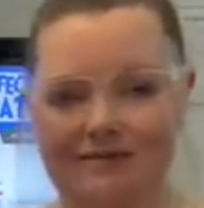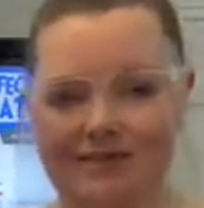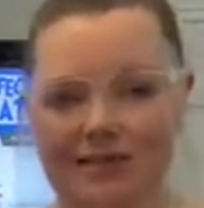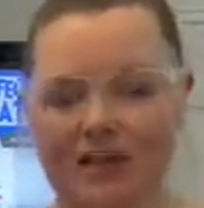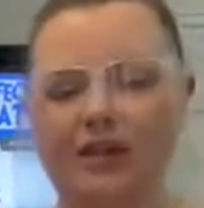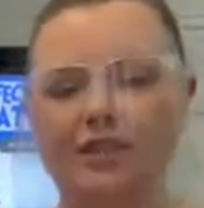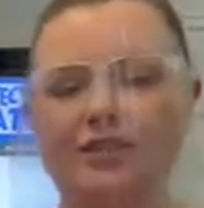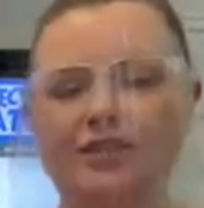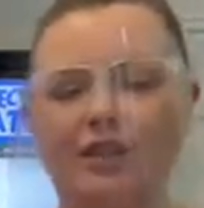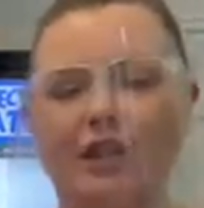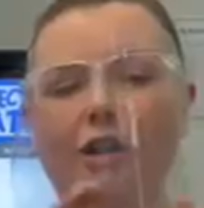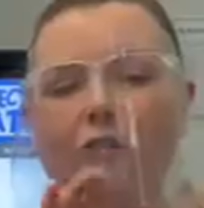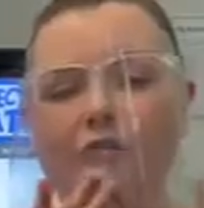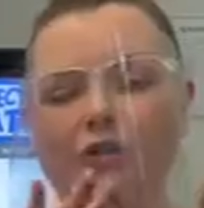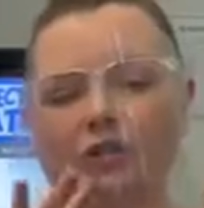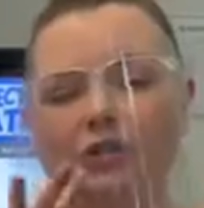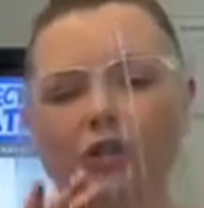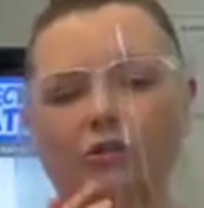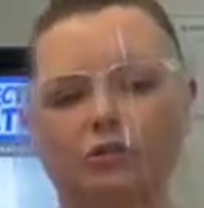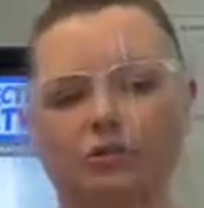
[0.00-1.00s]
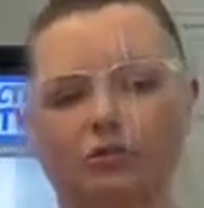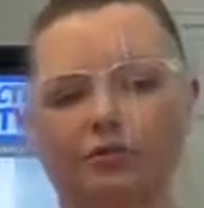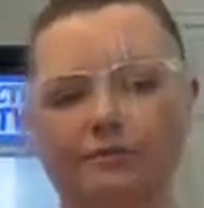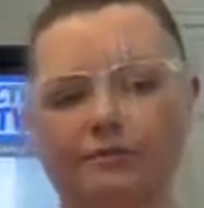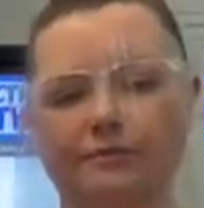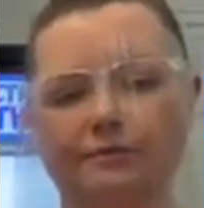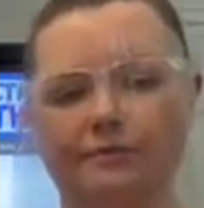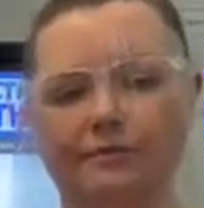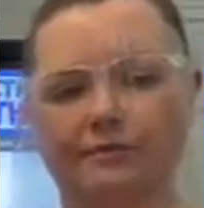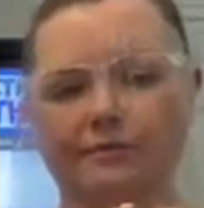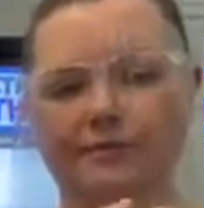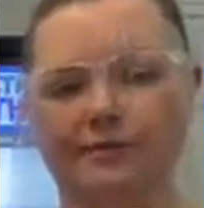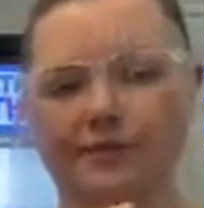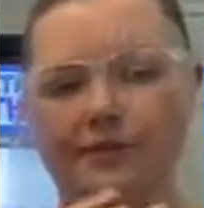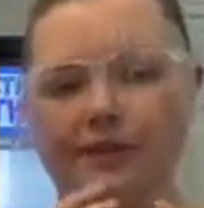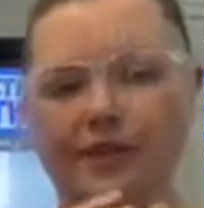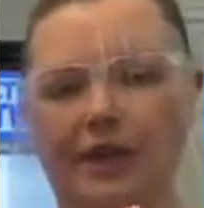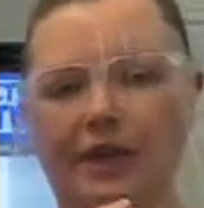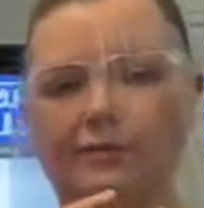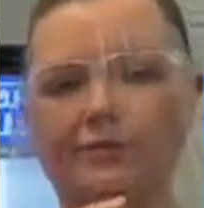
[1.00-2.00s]
Okay, you start with the total.
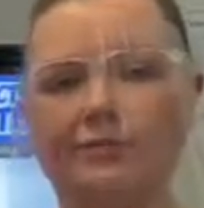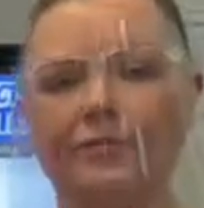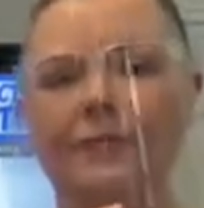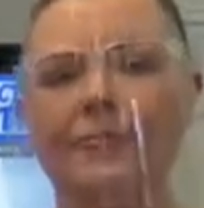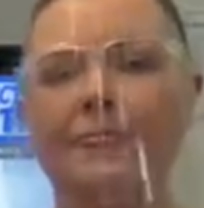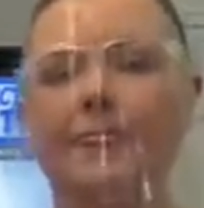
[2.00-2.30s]
Yeah?